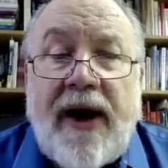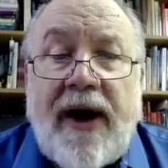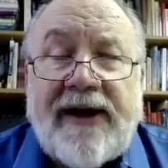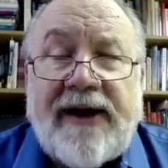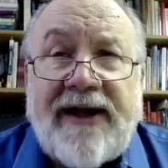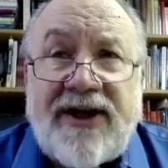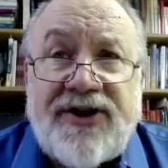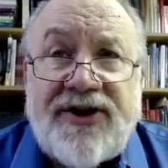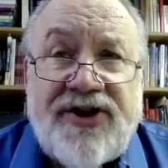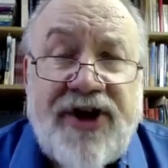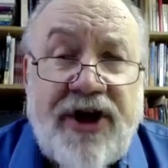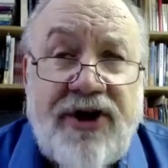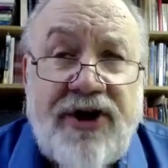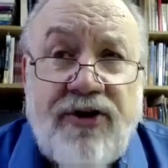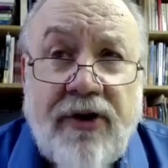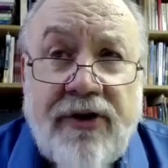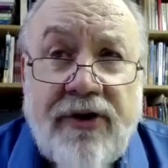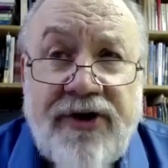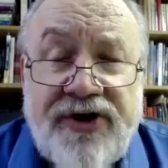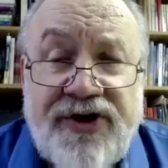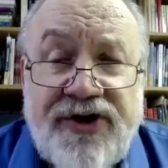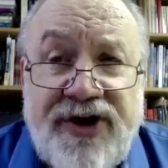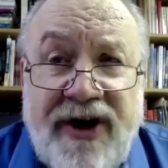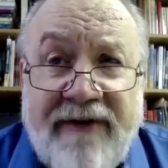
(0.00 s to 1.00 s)
let's say you're on
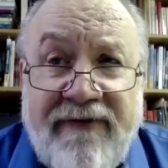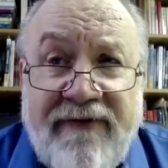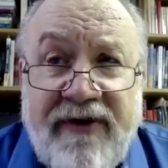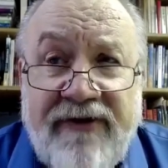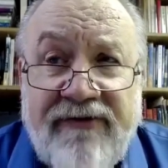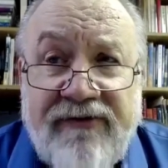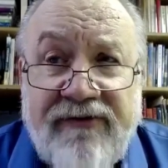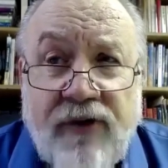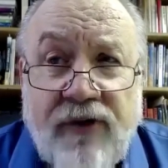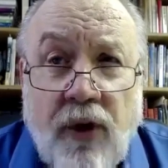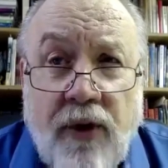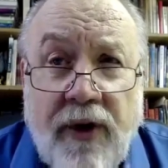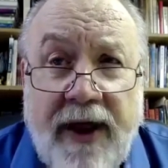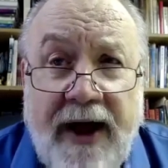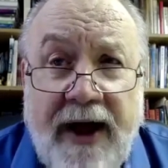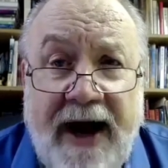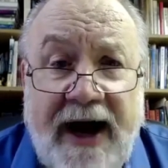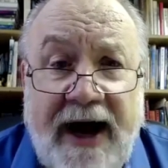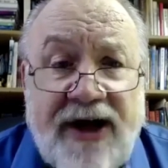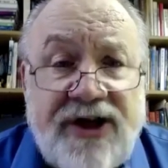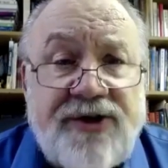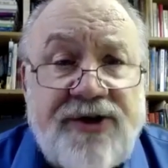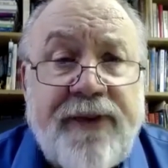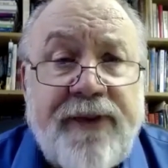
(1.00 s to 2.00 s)
the 7th floor of the
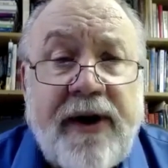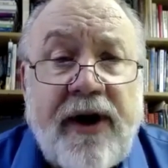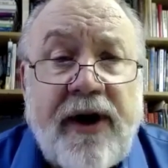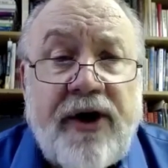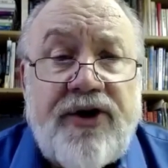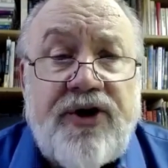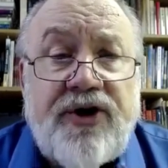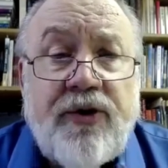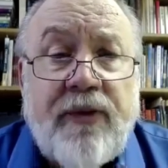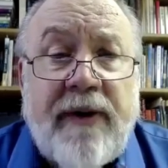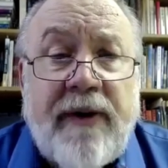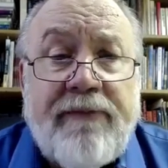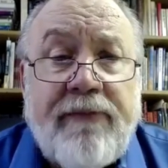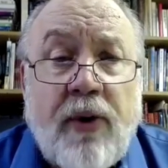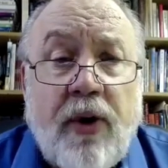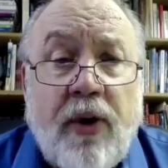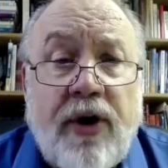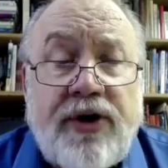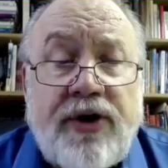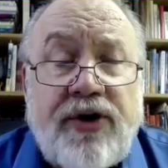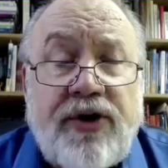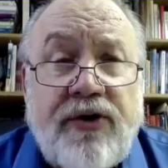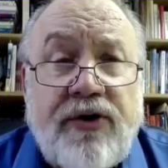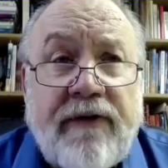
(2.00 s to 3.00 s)
hospital and you
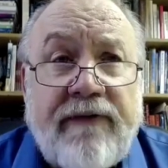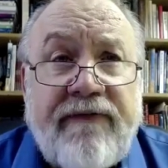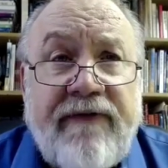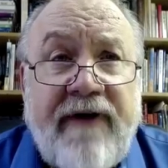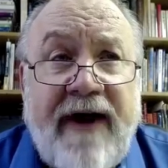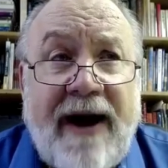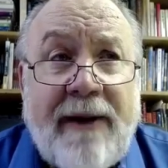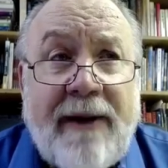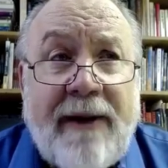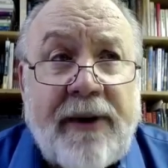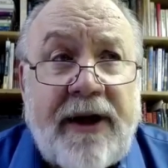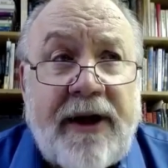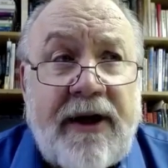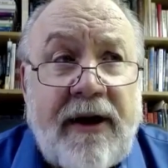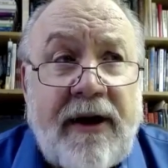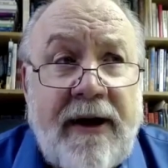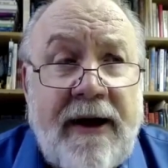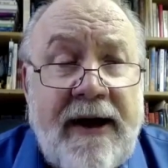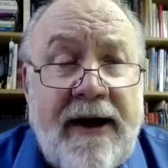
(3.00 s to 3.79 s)
report your family